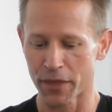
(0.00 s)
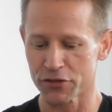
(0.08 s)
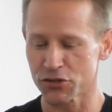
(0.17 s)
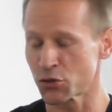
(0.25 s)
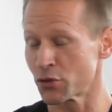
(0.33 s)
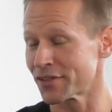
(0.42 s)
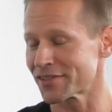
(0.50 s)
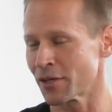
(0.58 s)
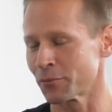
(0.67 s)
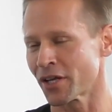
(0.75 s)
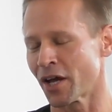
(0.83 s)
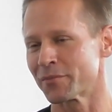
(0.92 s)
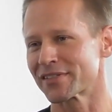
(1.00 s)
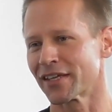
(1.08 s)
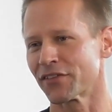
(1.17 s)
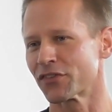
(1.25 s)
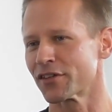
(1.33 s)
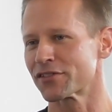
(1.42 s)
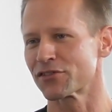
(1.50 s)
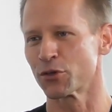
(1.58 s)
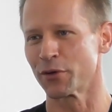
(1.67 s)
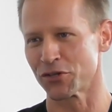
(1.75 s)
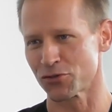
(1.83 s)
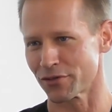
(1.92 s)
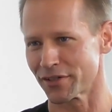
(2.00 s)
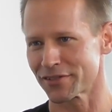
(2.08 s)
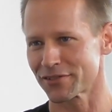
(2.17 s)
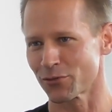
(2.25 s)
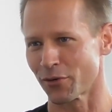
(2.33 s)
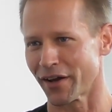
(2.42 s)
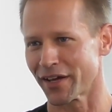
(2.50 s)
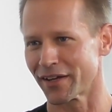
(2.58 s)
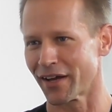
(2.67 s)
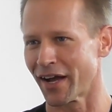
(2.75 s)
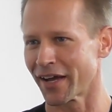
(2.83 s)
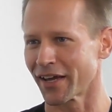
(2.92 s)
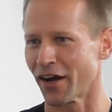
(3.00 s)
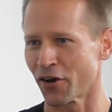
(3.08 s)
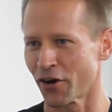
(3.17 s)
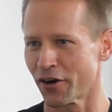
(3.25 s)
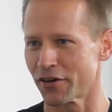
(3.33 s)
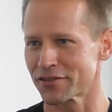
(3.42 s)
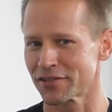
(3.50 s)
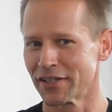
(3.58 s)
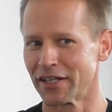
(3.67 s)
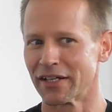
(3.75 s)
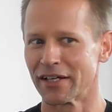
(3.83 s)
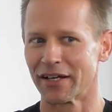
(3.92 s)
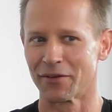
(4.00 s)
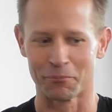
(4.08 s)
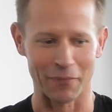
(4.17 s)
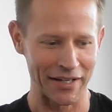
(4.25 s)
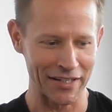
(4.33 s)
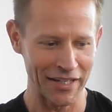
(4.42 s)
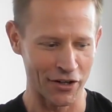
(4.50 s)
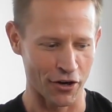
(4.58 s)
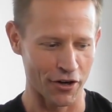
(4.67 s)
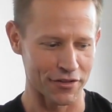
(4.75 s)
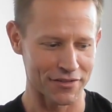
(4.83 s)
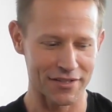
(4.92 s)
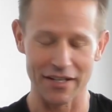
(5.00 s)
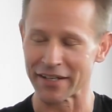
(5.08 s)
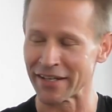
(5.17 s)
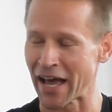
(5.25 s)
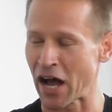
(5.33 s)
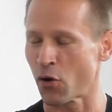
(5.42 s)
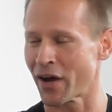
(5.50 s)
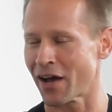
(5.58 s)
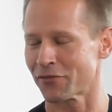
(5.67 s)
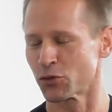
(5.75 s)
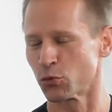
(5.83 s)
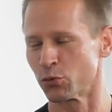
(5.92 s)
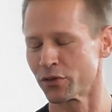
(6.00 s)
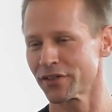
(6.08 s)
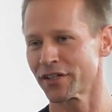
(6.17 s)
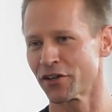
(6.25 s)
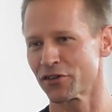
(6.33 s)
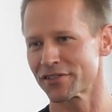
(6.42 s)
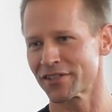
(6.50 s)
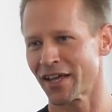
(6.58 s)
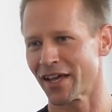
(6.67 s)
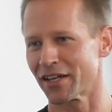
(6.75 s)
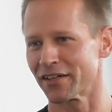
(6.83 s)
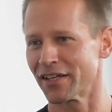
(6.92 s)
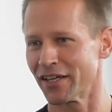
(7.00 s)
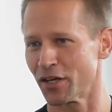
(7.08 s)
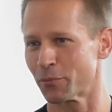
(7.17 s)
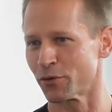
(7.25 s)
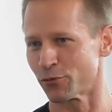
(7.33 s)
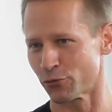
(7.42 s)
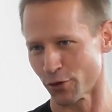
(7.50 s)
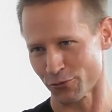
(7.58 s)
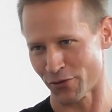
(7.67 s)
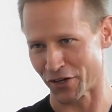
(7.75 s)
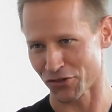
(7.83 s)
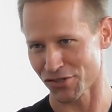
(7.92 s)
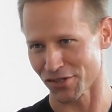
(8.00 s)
Students sometimes get this through injuries, right? I got hurt. My knee hurts. Now I have to really understand hip and foot function.